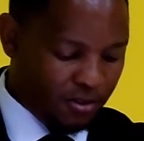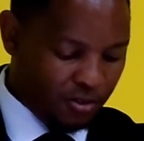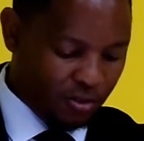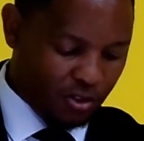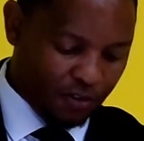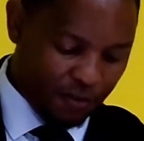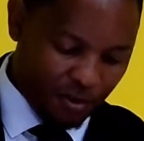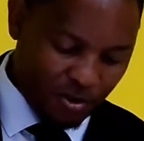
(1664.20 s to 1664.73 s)

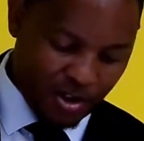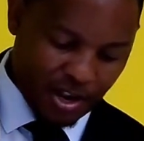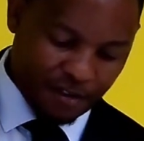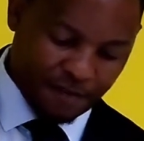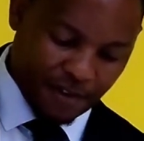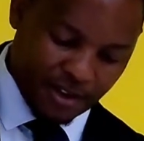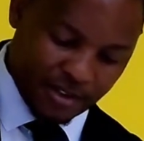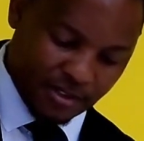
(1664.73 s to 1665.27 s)
So if you look at
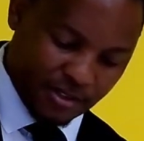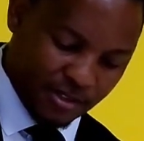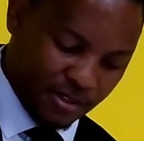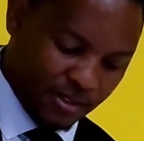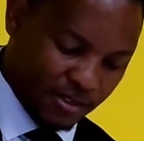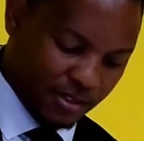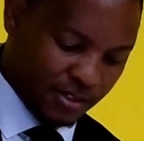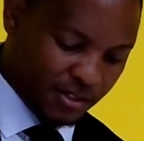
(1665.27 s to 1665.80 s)
verse
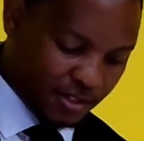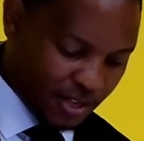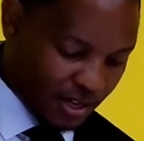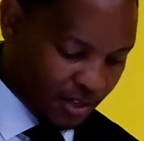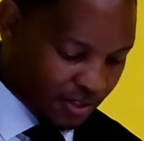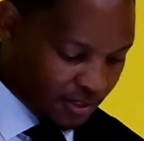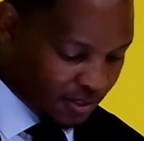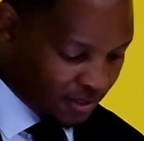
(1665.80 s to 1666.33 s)

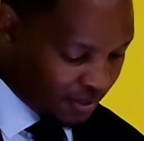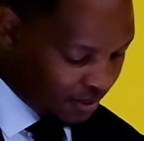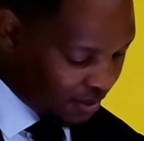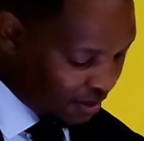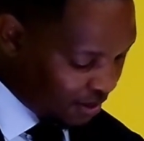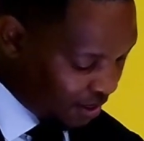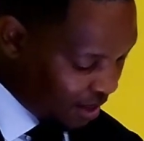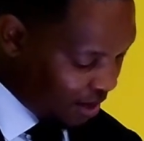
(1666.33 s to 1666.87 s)
6,
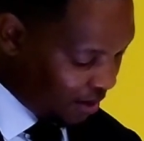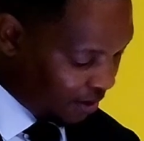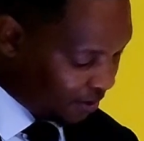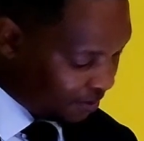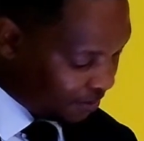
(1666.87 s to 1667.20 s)
then,